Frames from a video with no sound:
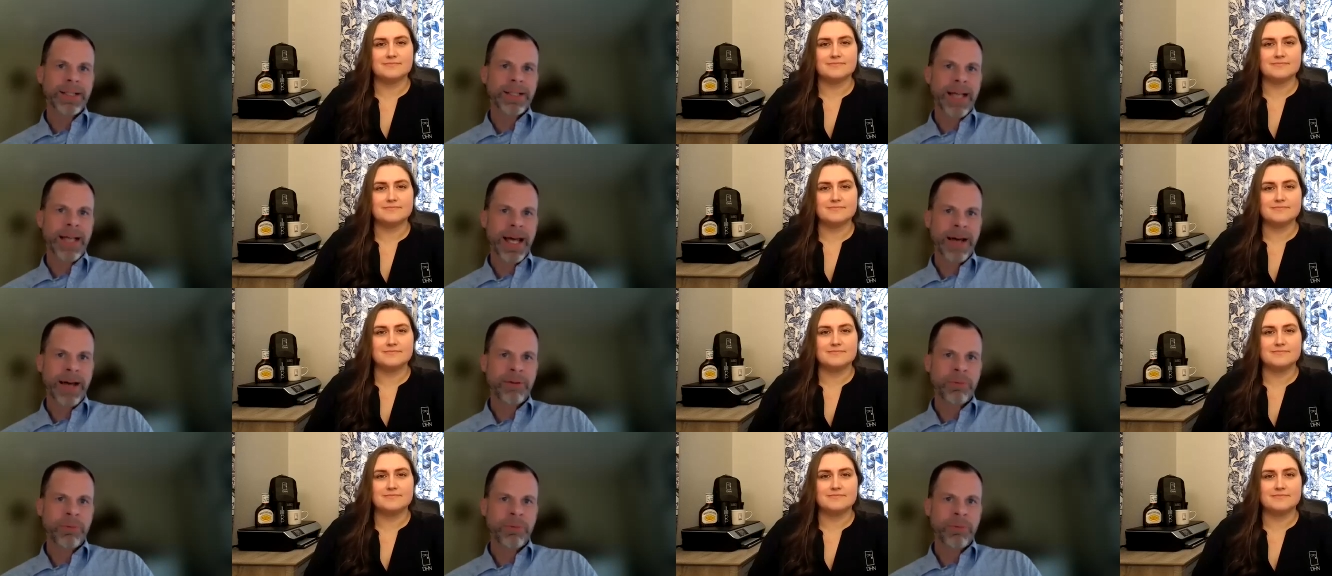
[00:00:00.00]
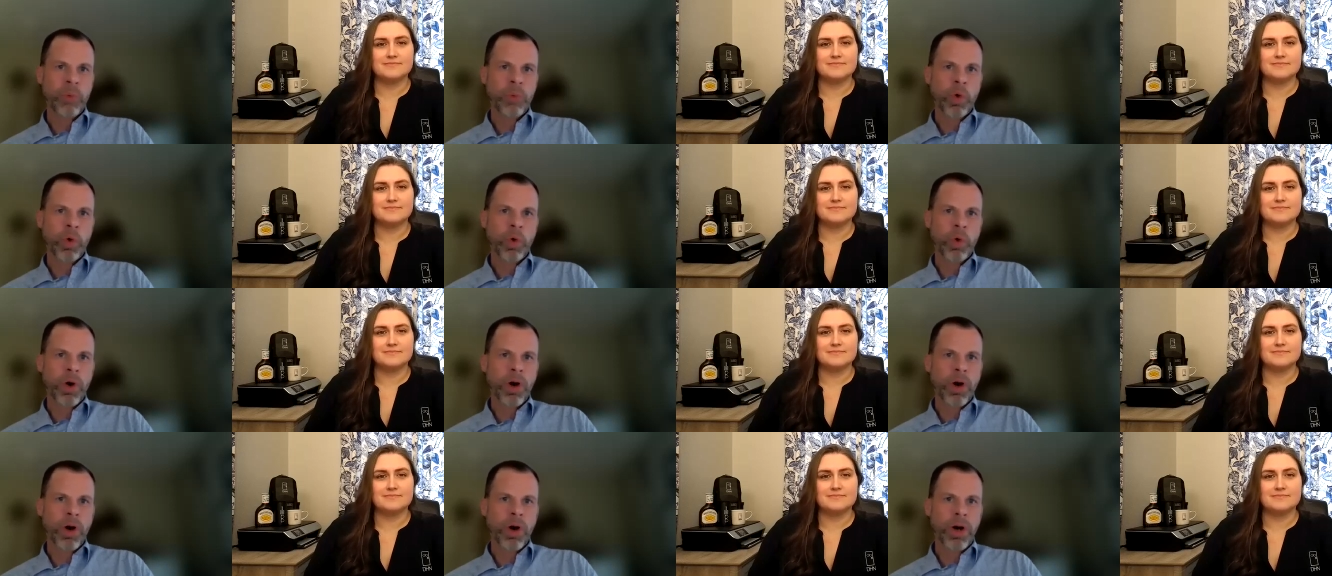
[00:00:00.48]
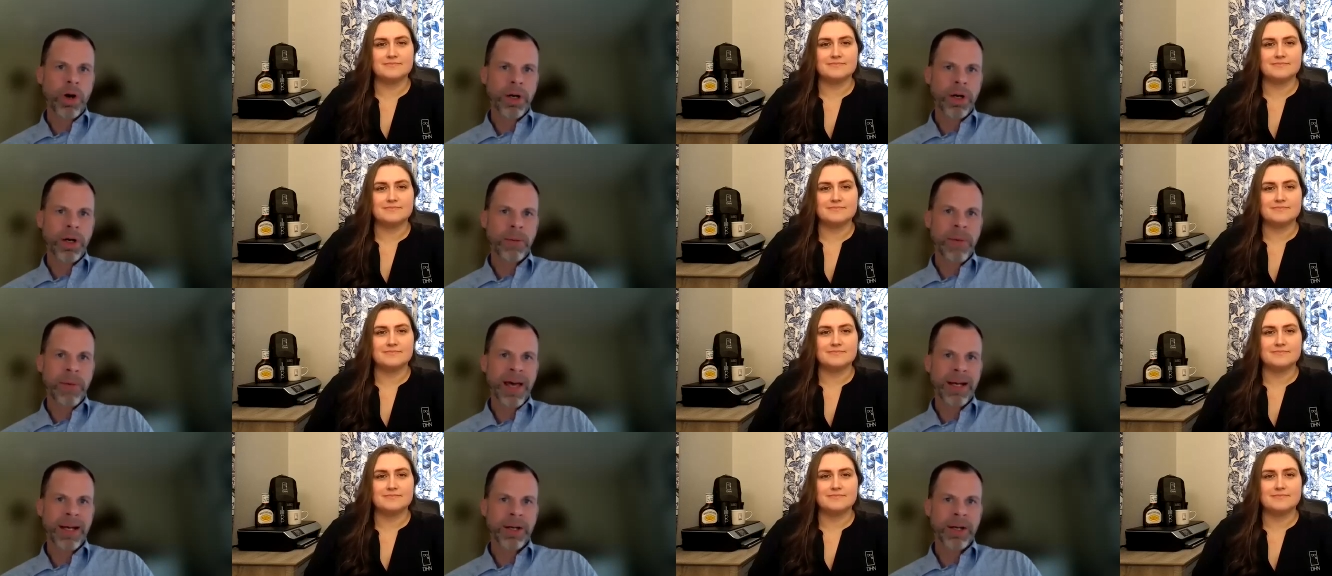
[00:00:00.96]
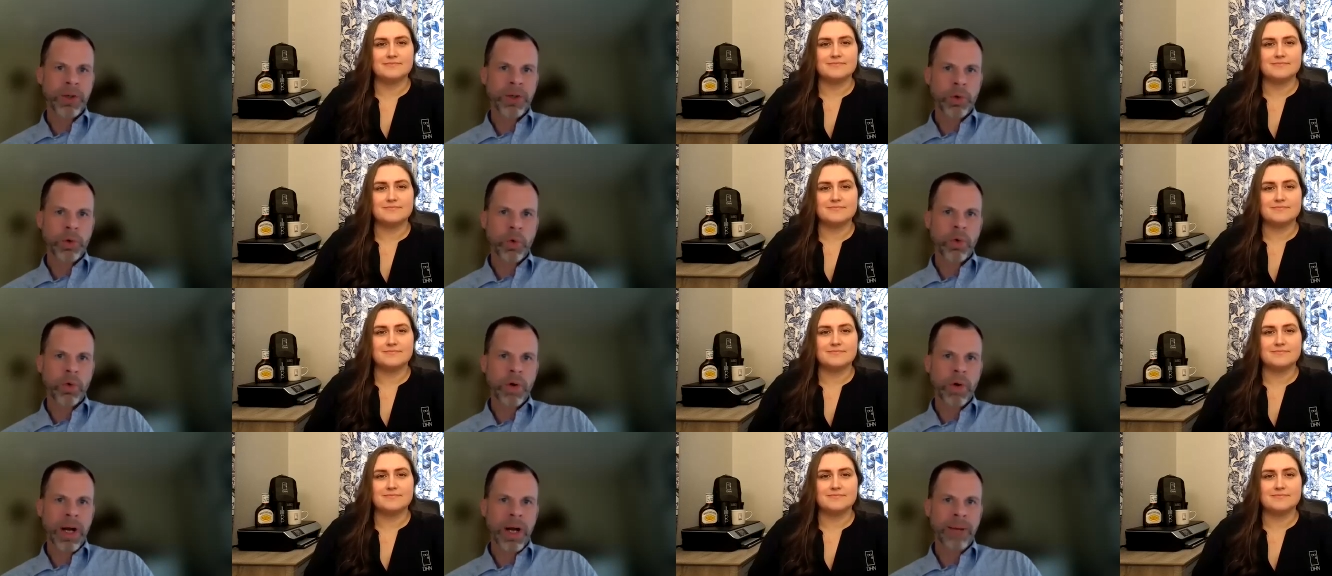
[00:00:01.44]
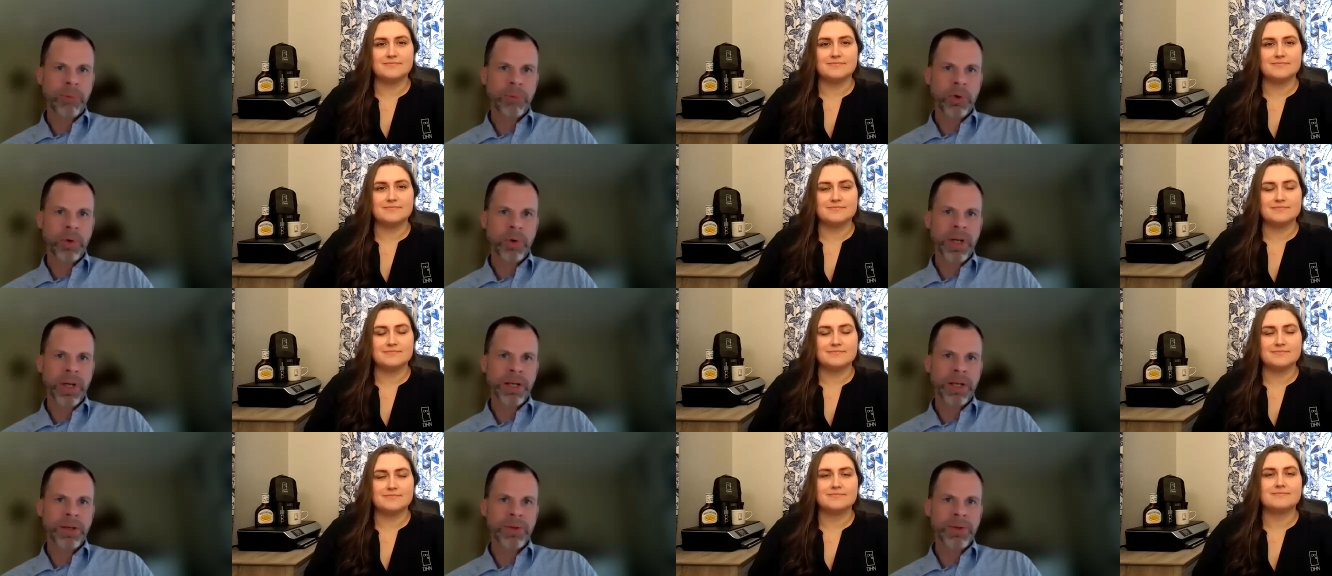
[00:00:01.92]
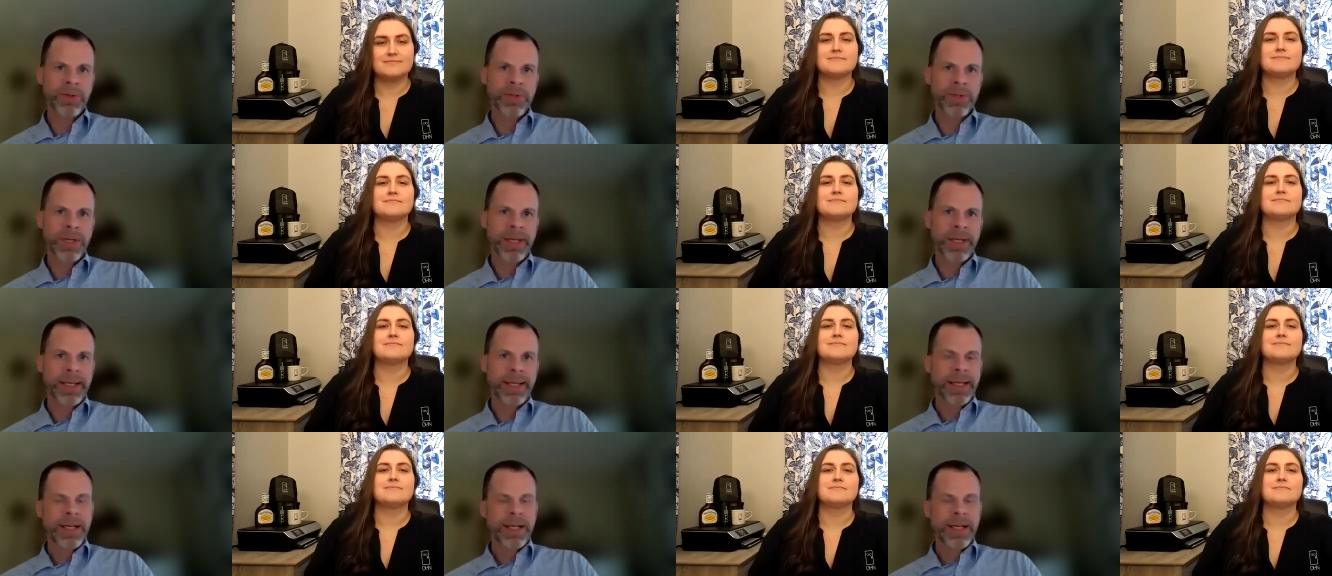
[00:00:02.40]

Speaker 1: to have more automatic door operators.